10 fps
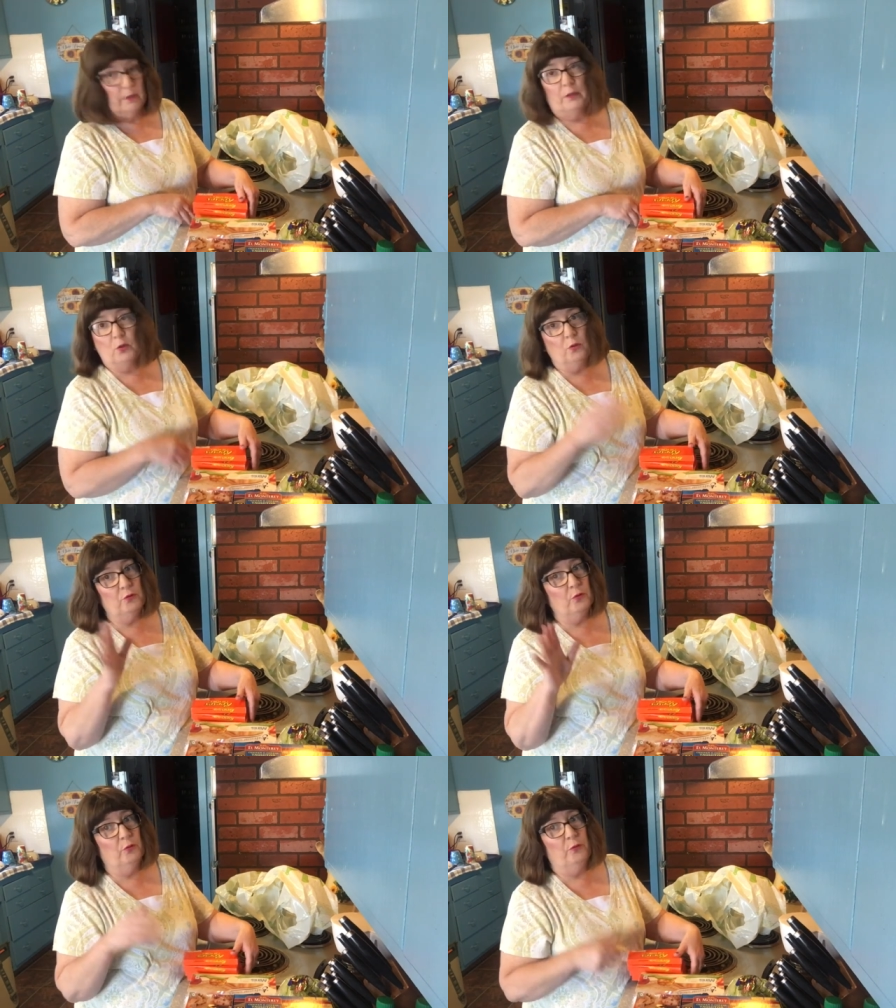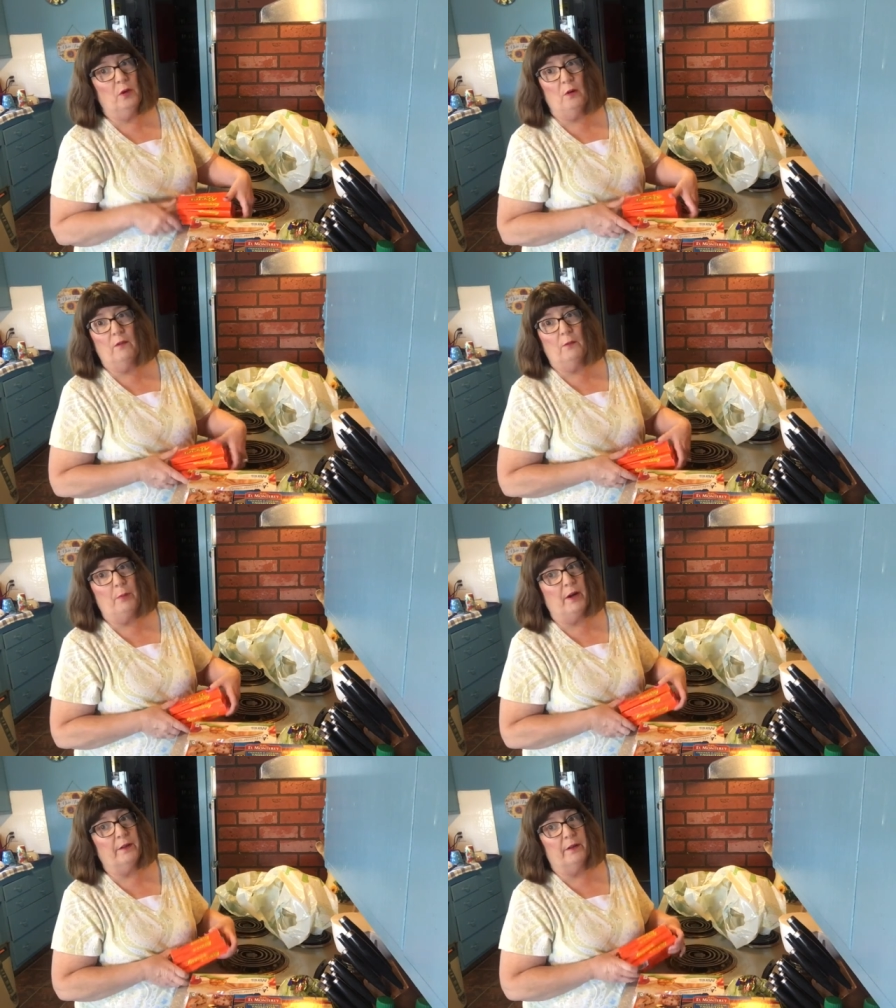I told you if we don't have a
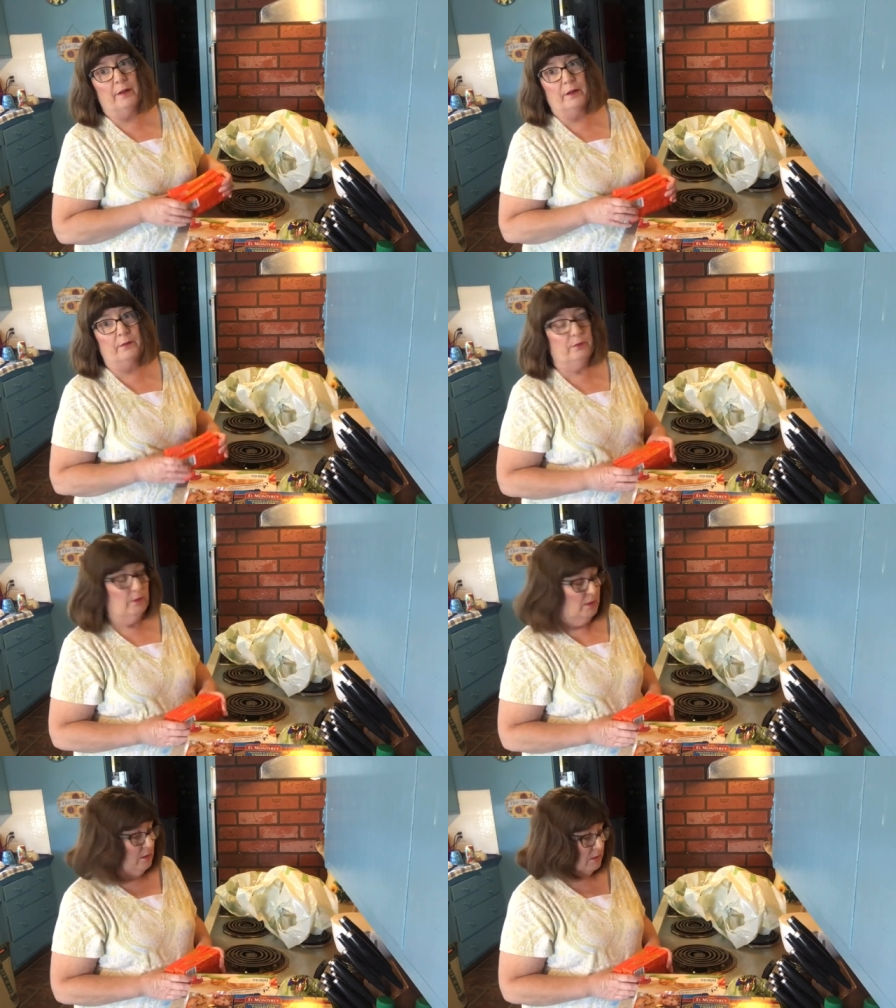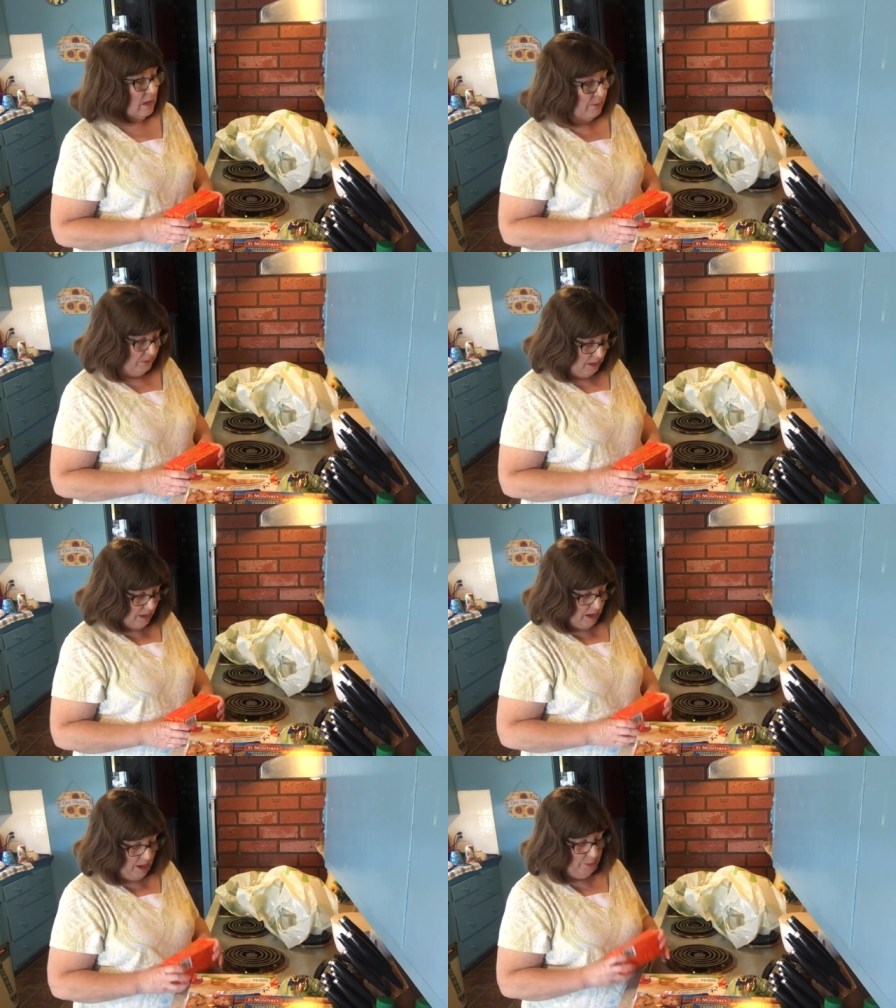potluck, something's
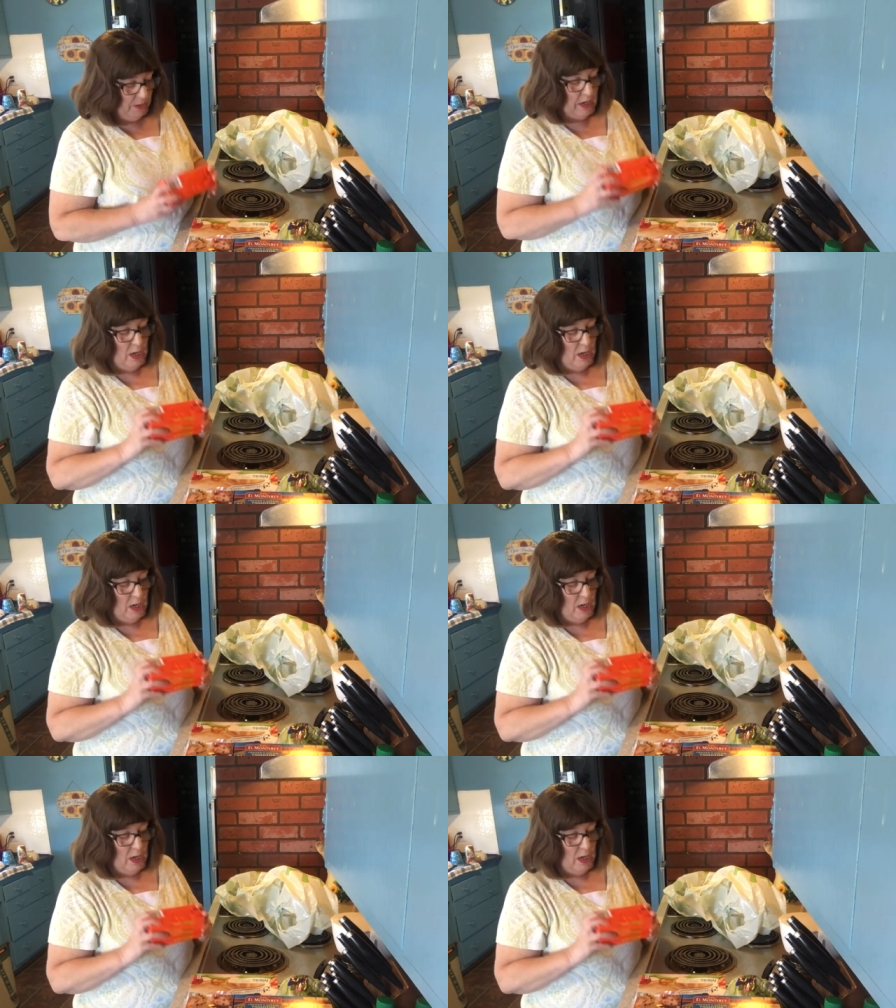gonna happen.